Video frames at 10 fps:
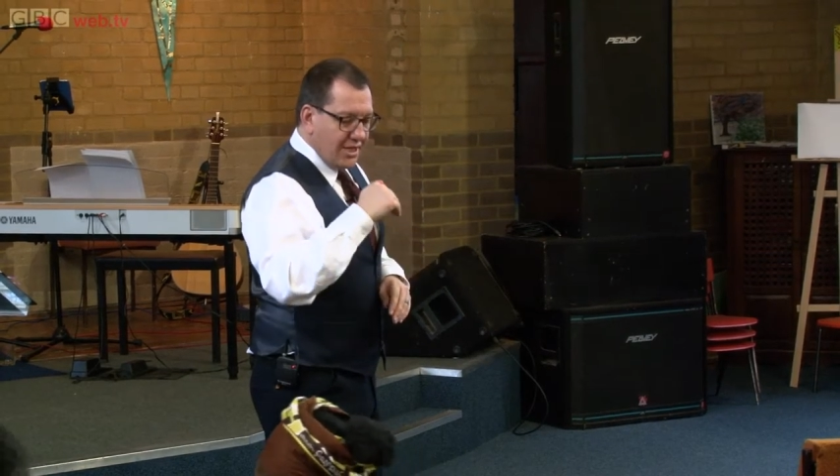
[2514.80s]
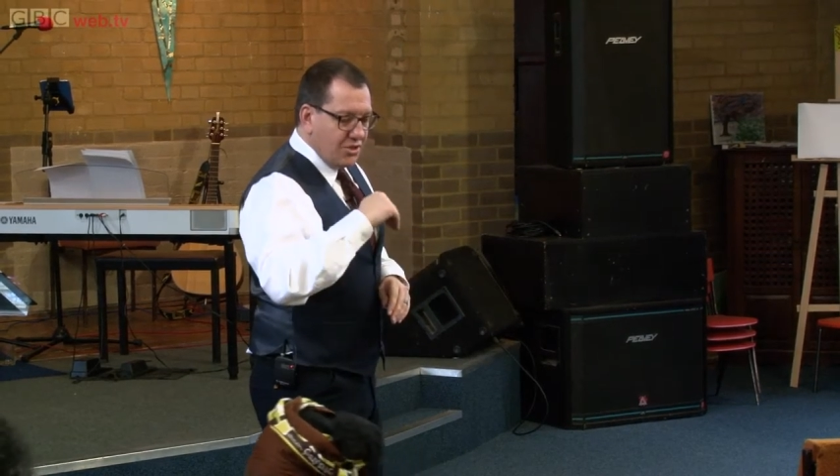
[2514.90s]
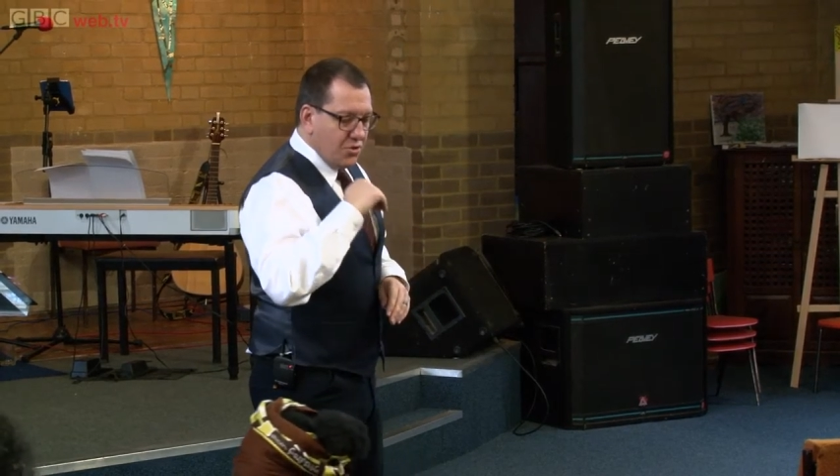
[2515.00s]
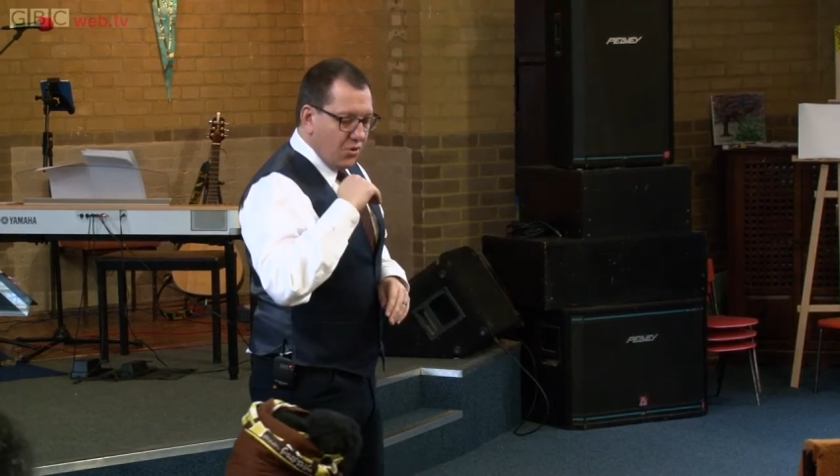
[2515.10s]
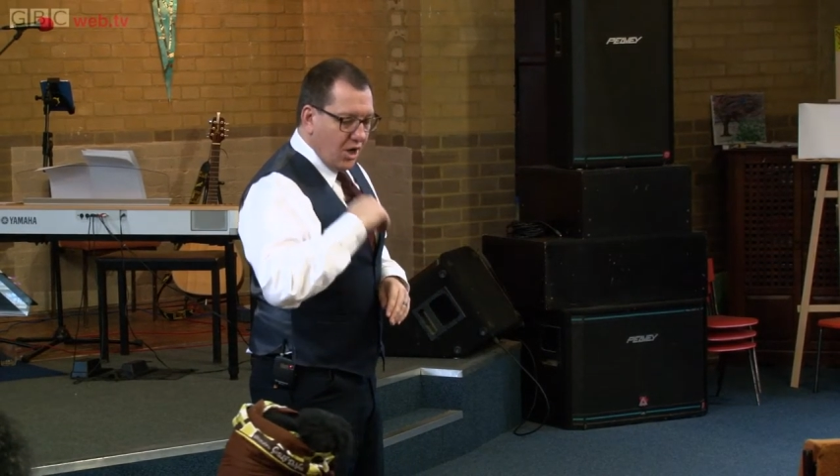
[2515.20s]

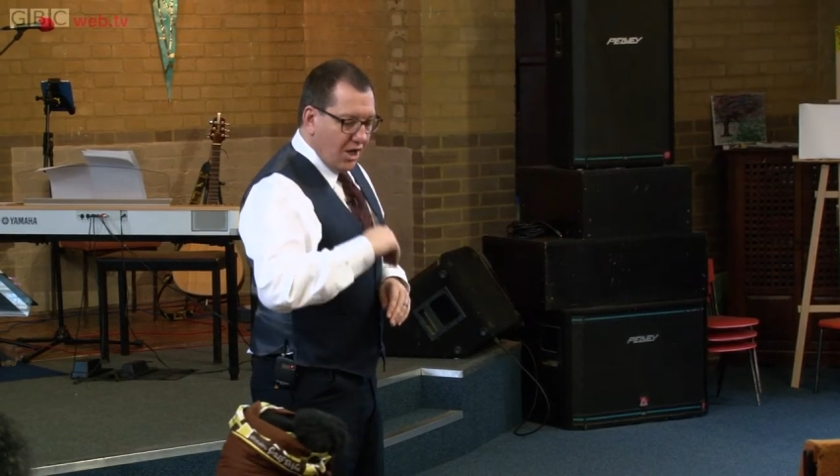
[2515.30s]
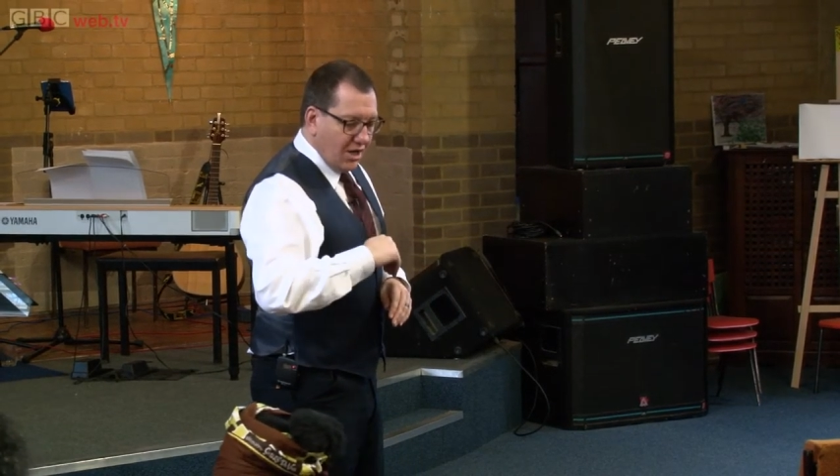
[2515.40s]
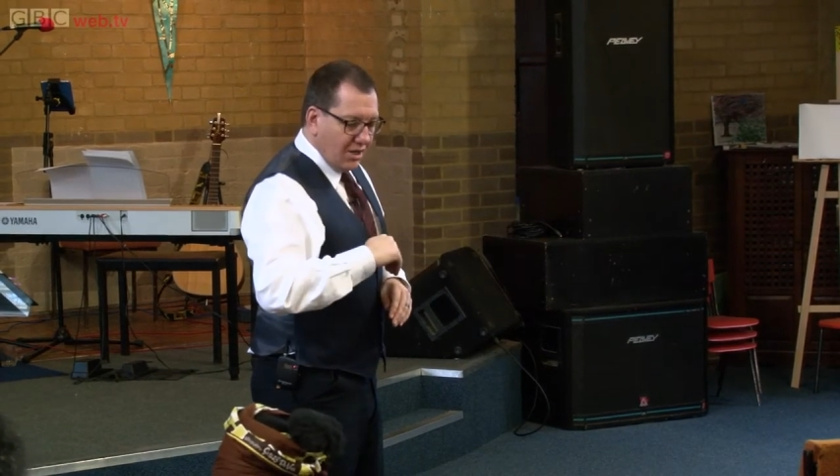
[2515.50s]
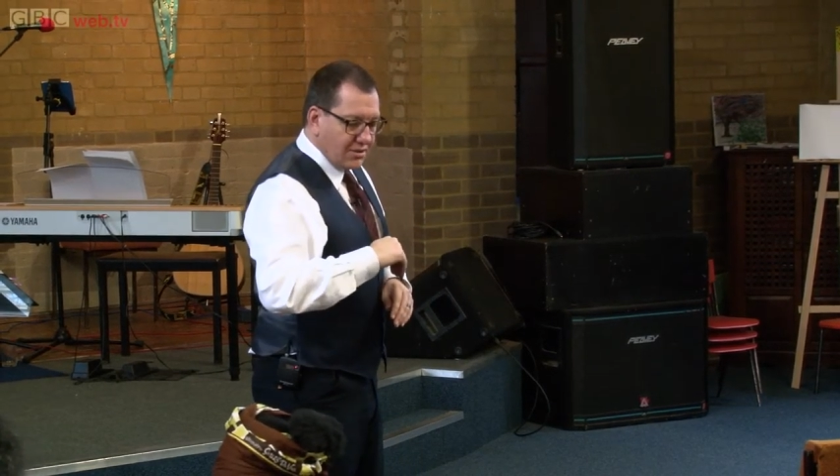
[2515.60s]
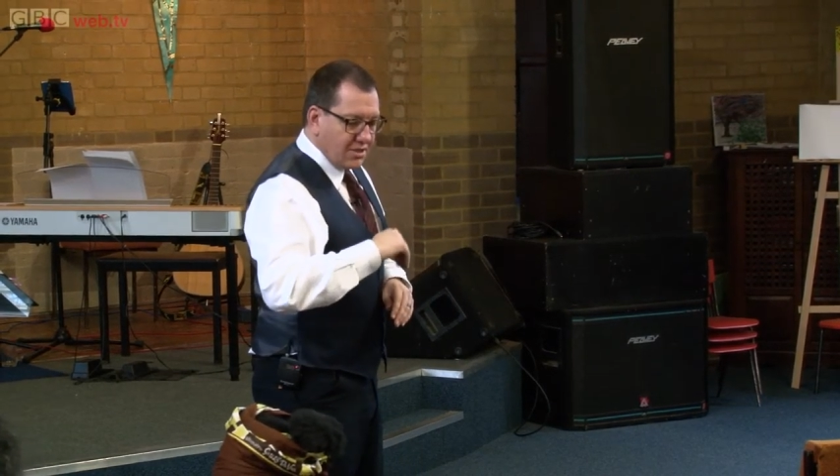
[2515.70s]
in your
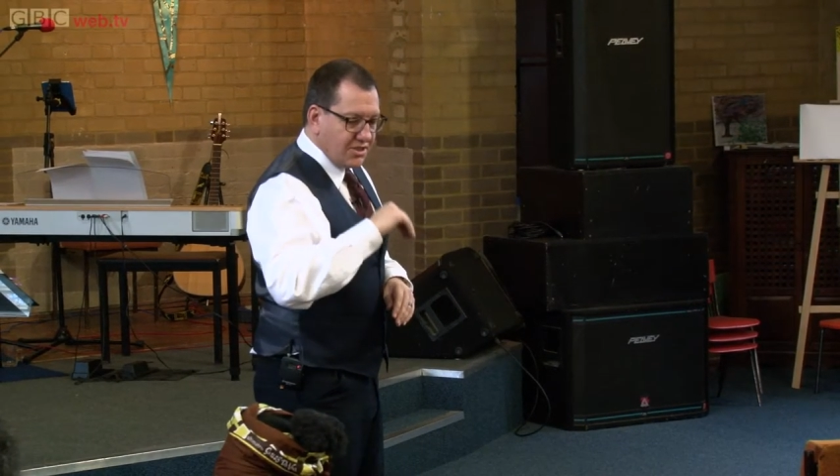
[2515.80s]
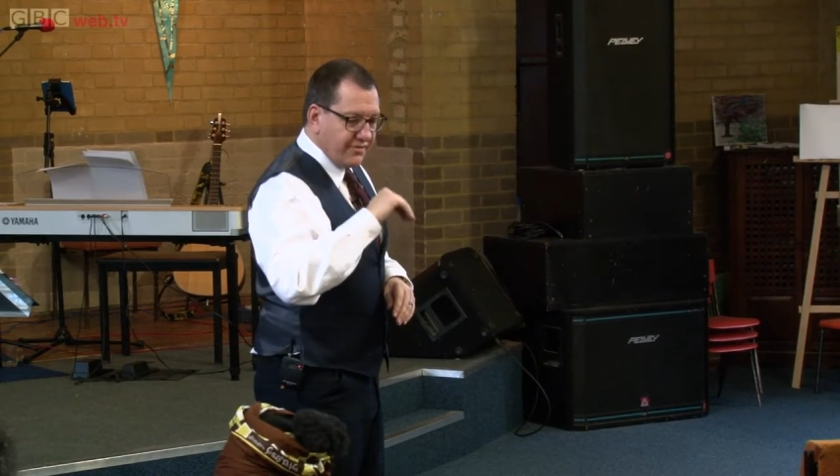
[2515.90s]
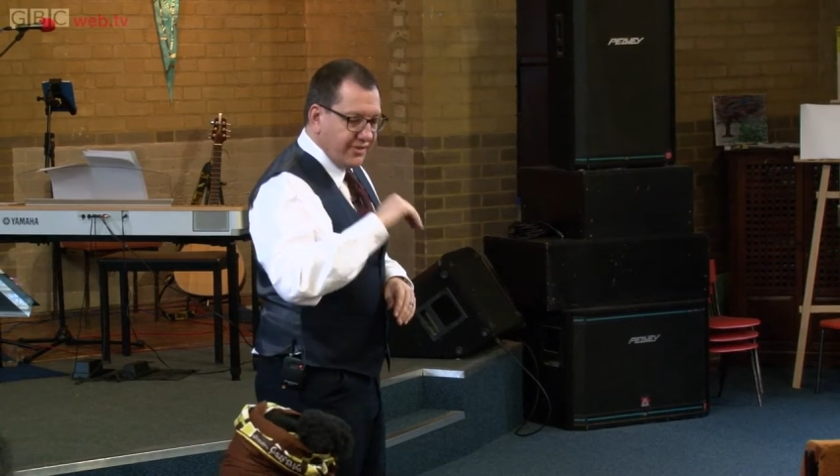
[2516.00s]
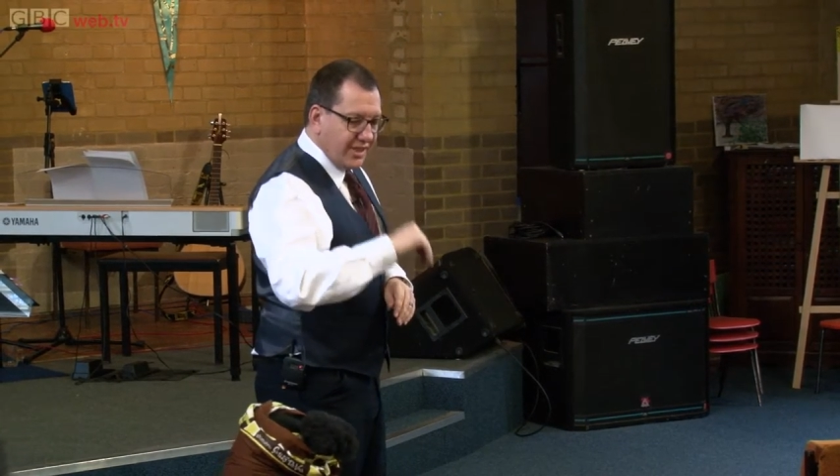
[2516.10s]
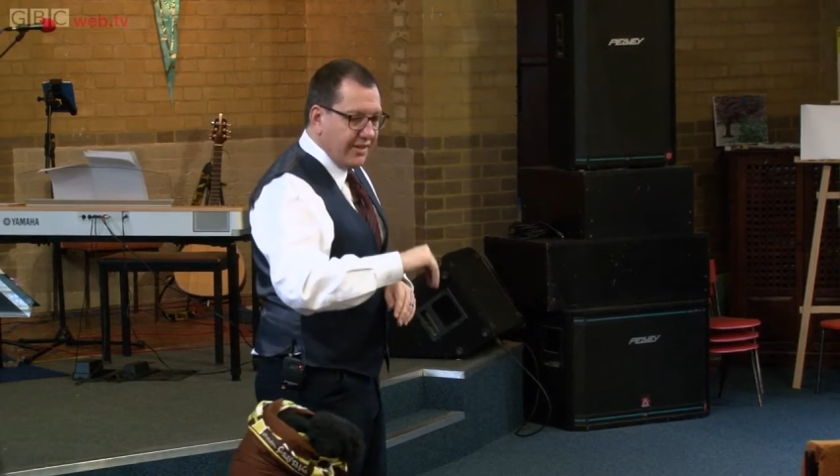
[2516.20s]
heart
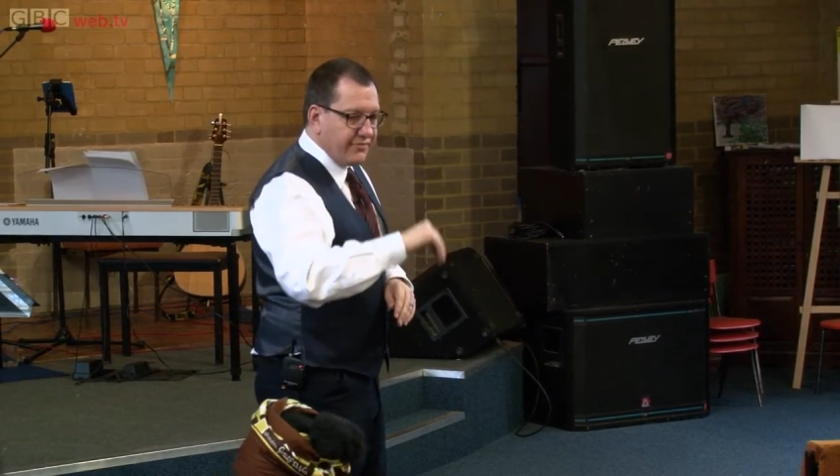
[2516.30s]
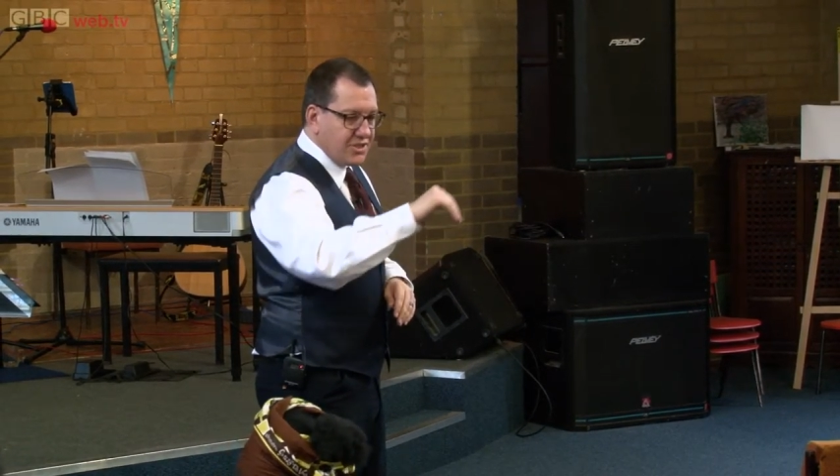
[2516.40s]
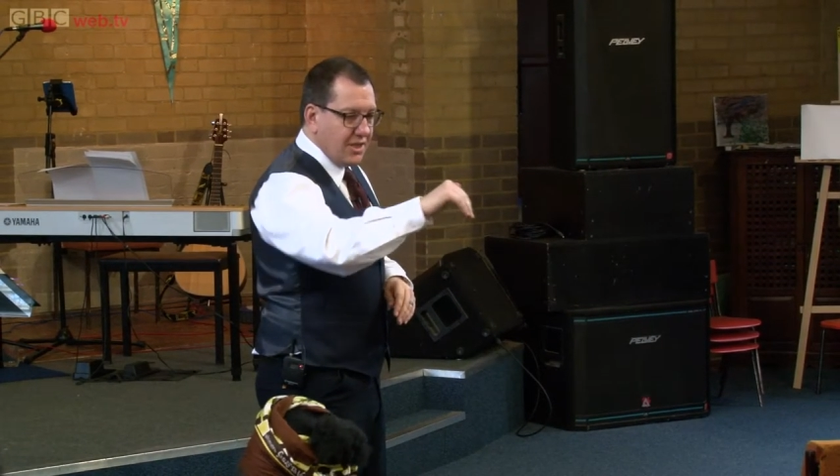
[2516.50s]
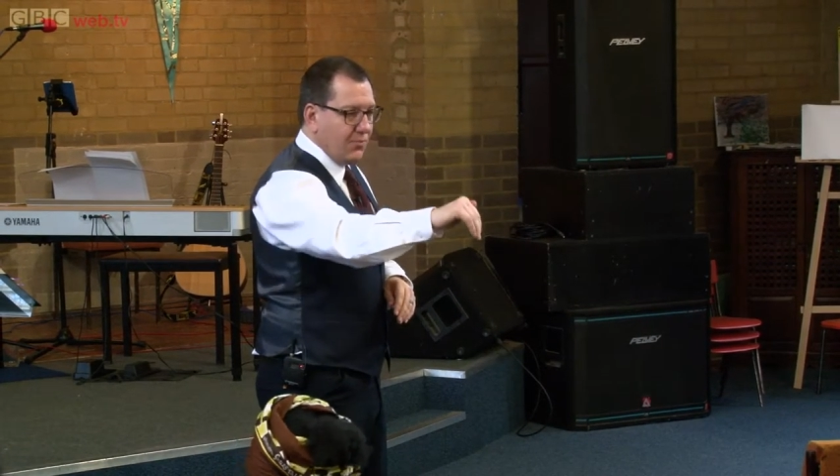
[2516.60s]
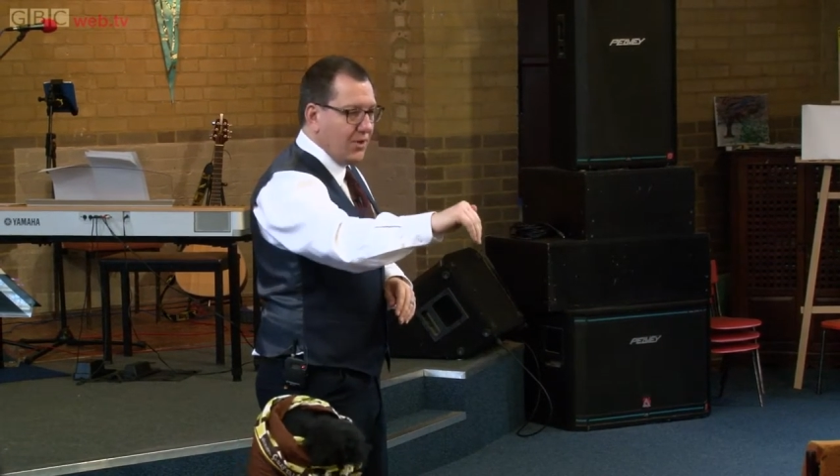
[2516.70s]
to forgive
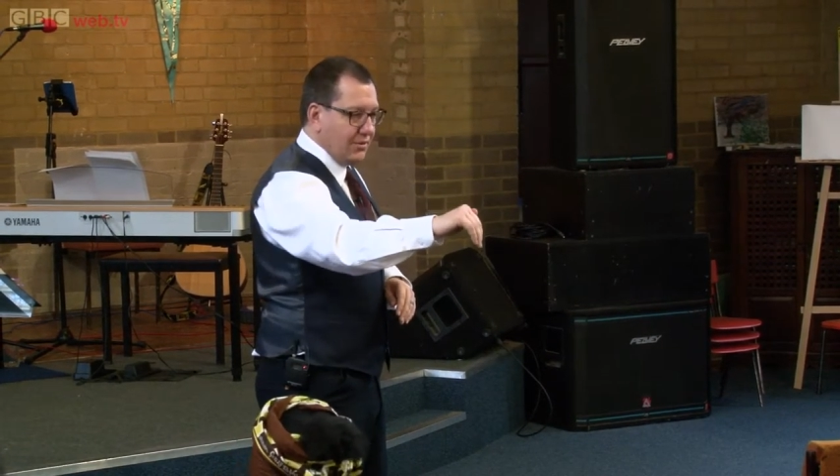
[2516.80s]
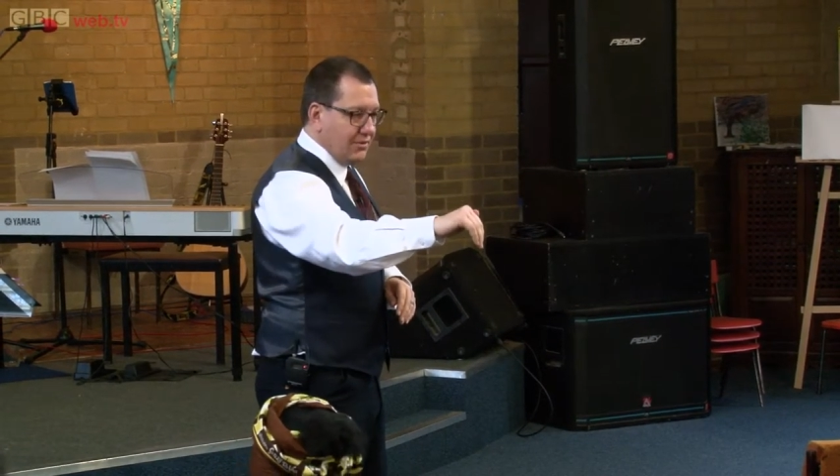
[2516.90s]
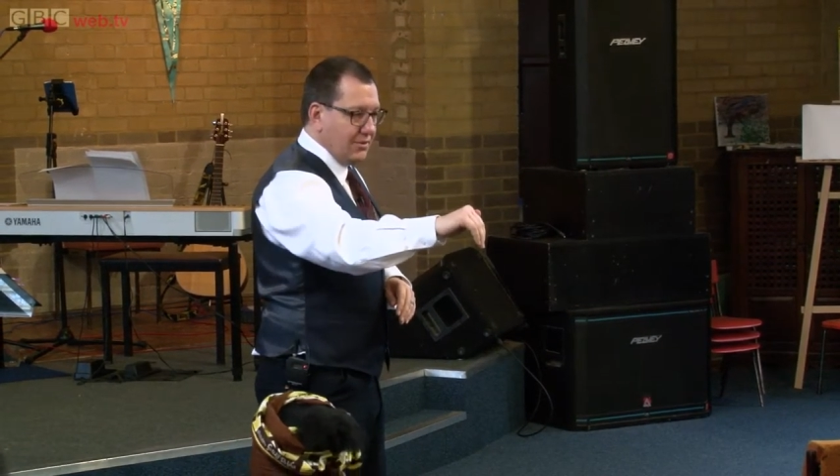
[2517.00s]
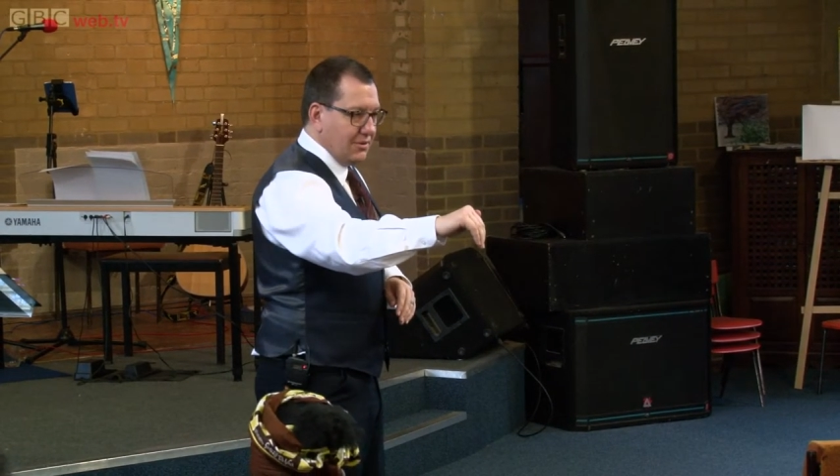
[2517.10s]
someone.